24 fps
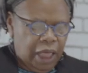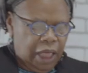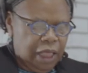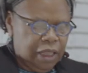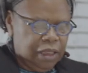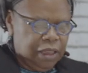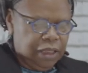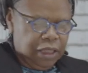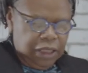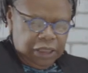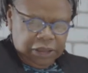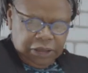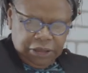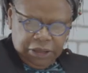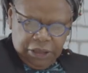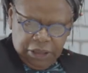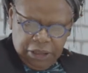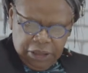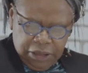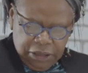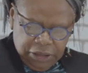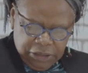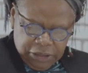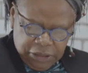And this
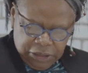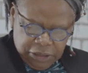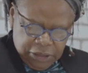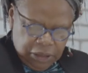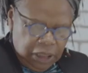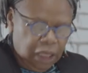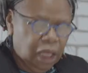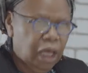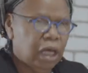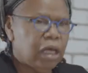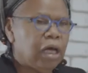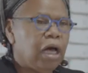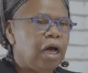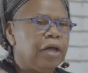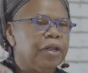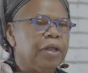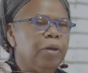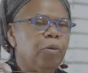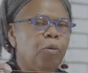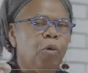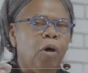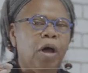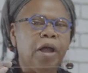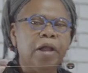is a
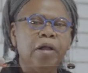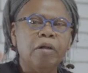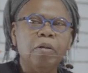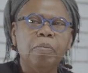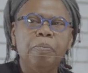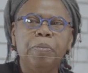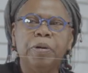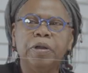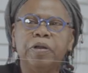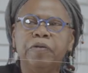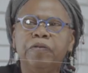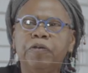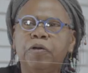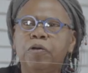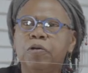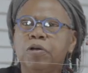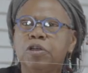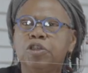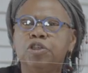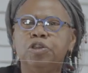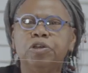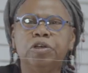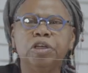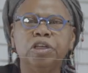cutting wire, but of
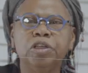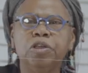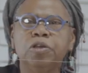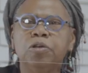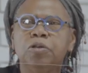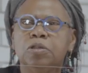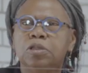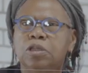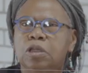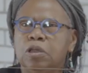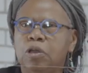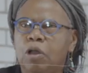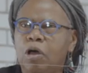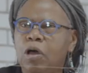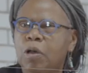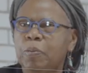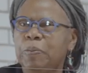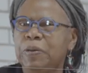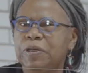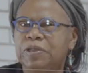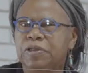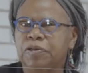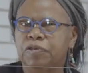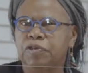course you can use the
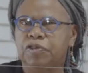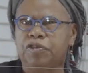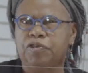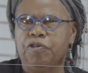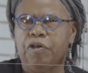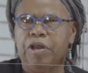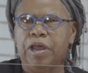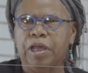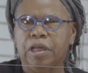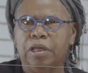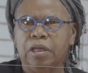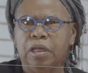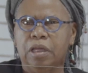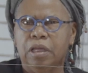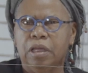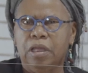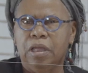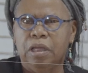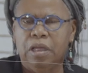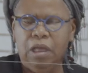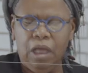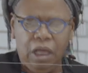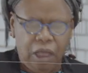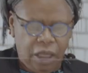long piece of string.
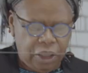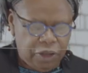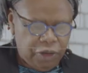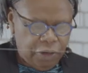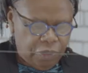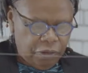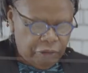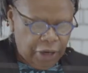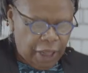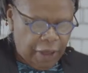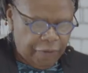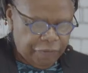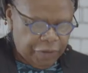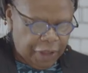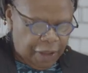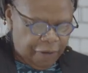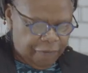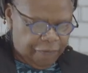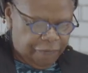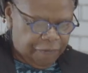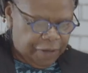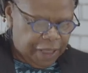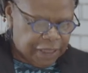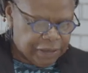Uh, you don't have to
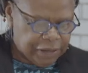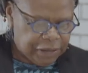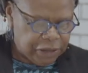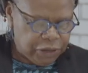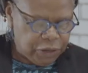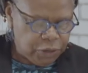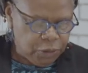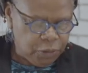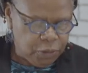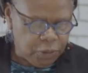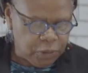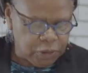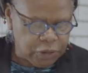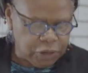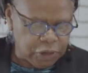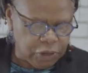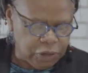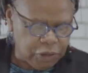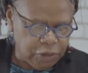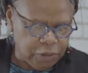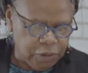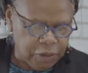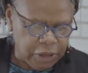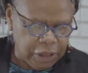have fancy tools
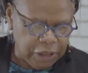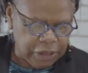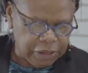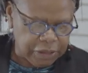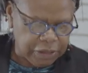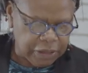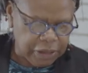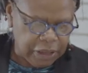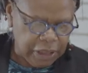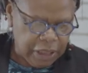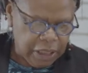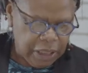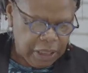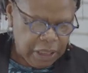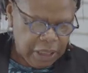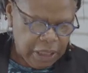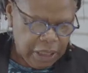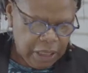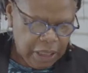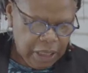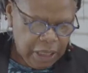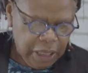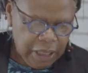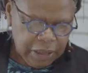to do this.
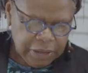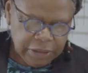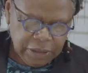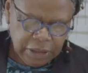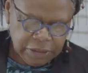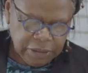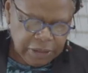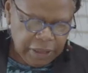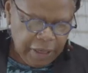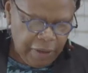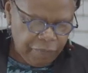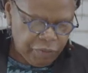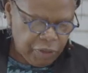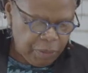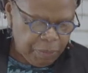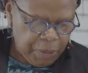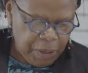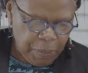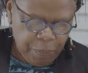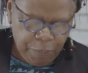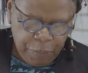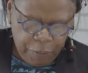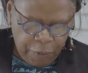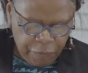Doesn't have to
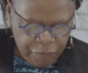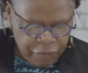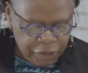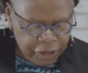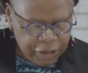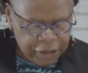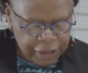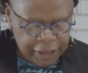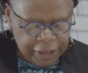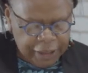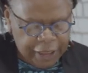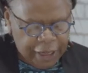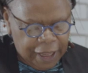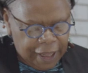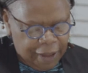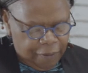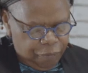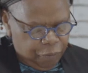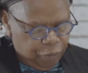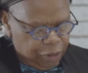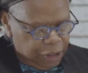be perfectly in half.